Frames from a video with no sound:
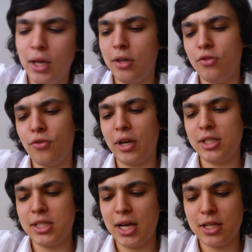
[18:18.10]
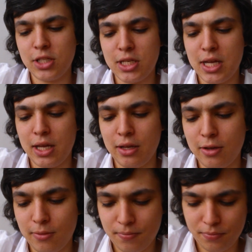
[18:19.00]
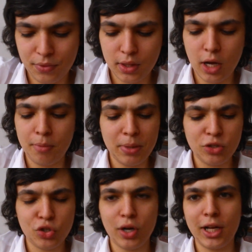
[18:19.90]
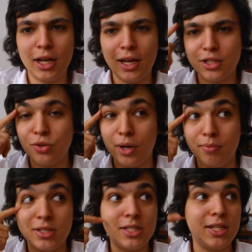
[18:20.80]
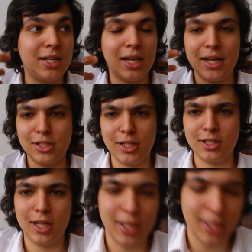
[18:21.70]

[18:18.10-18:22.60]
It's fantastic. I've been trying to collect all them Disney classics